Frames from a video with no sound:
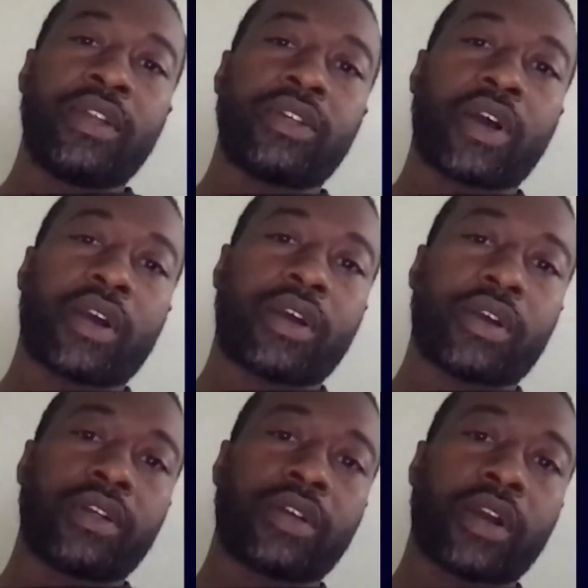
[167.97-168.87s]

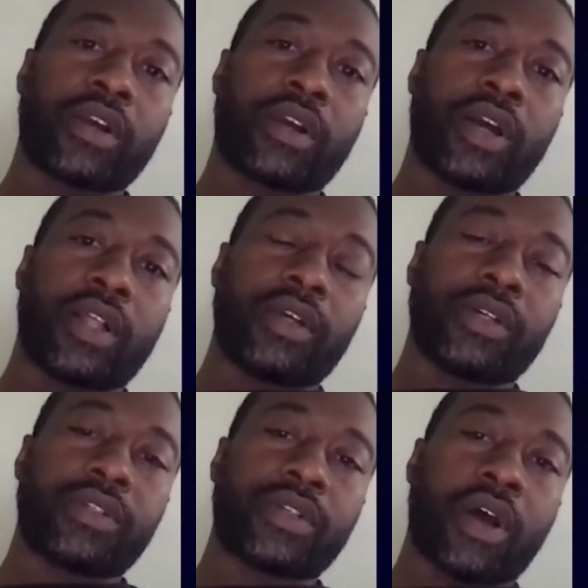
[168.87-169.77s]
darker
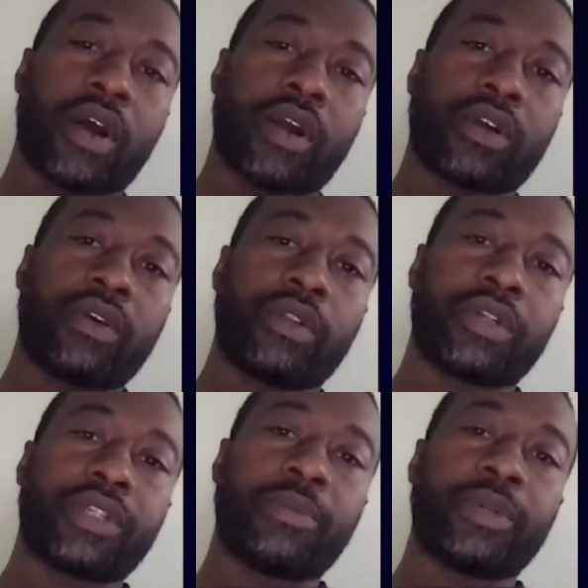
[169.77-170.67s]
colors are cooler
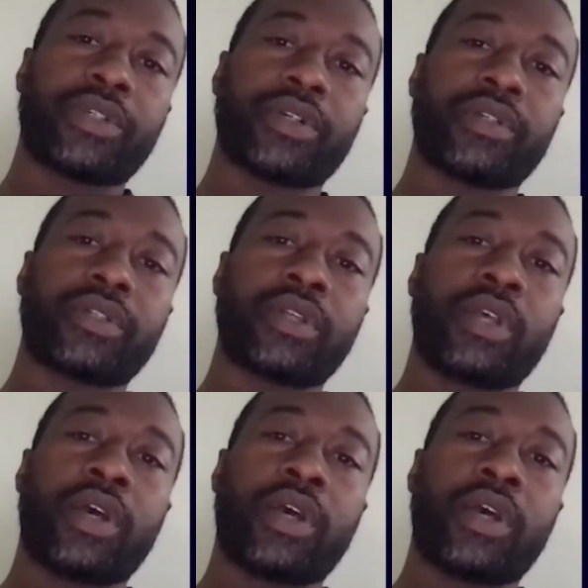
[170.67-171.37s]
temperatures,